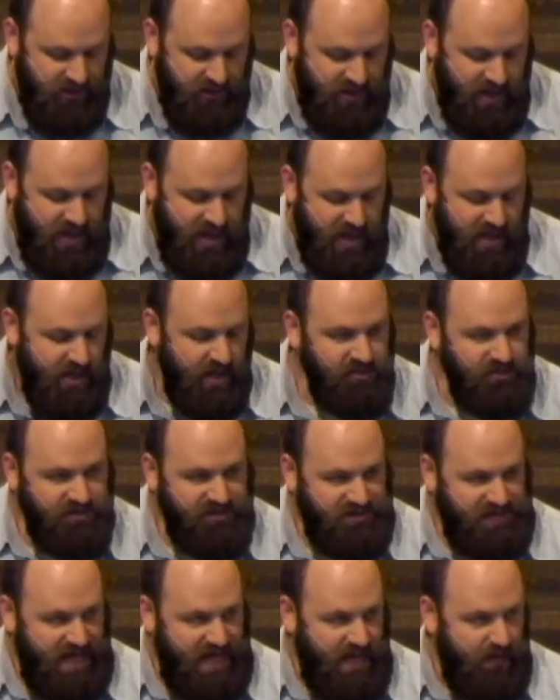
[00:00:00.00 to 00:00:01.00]
And
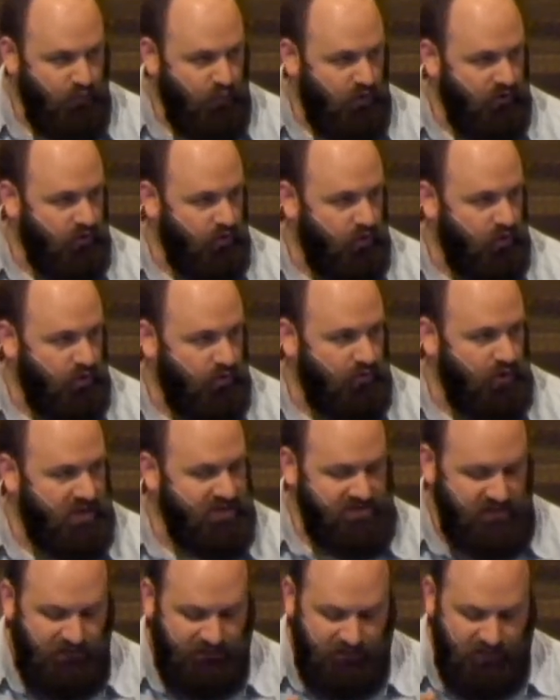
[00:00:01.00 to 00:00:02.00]
understand where the world
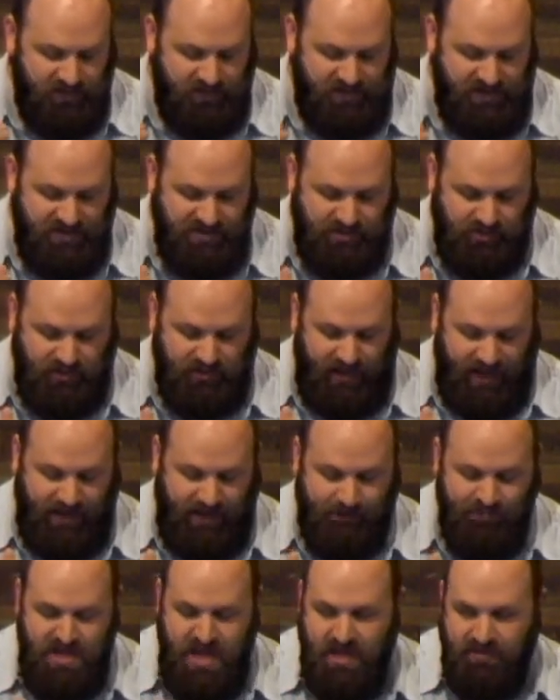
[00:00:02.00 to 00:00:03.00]
was in the first century. Like,
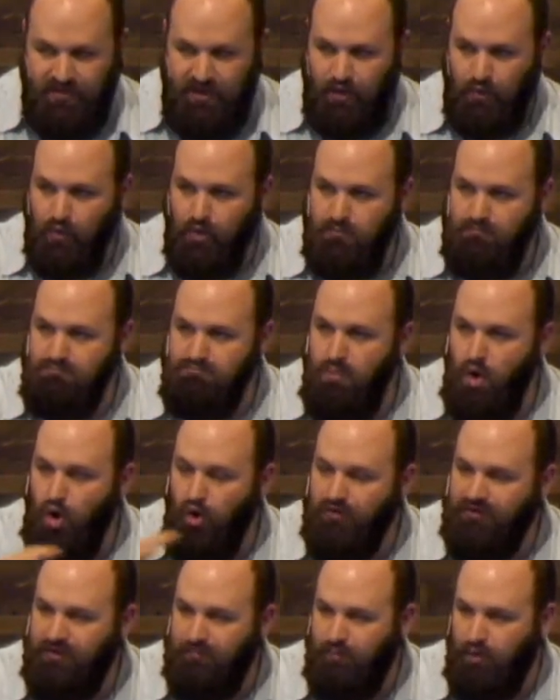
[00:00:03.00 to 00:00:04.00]
there
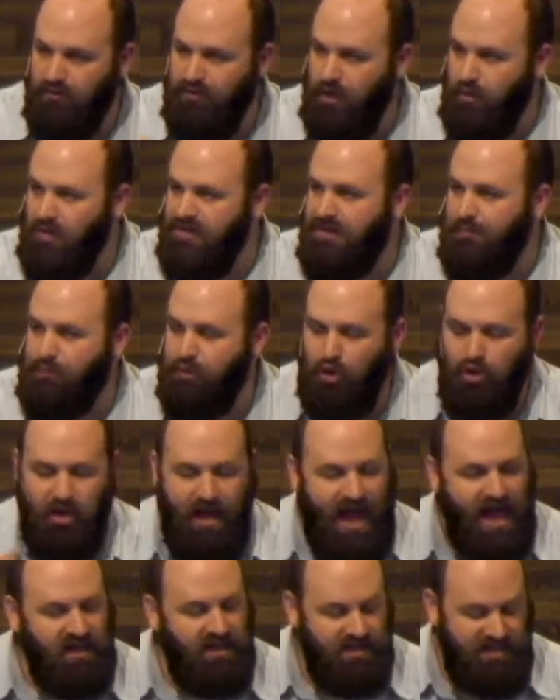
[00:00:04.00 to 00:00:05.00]
was a
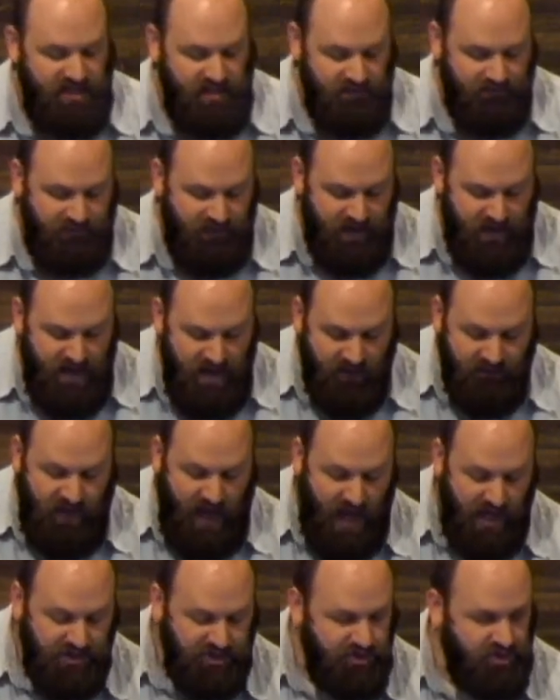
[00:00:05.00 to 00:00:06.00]
plurality of
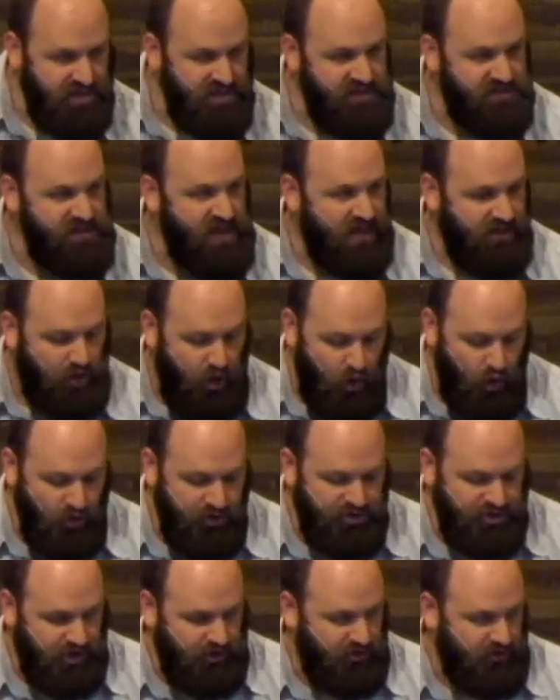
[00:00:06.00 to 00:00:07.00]
countries and
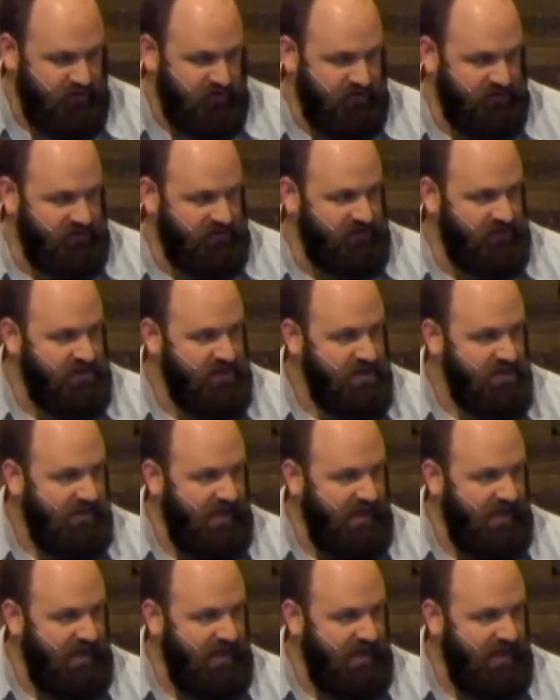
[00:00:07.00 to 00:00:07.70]
cultures.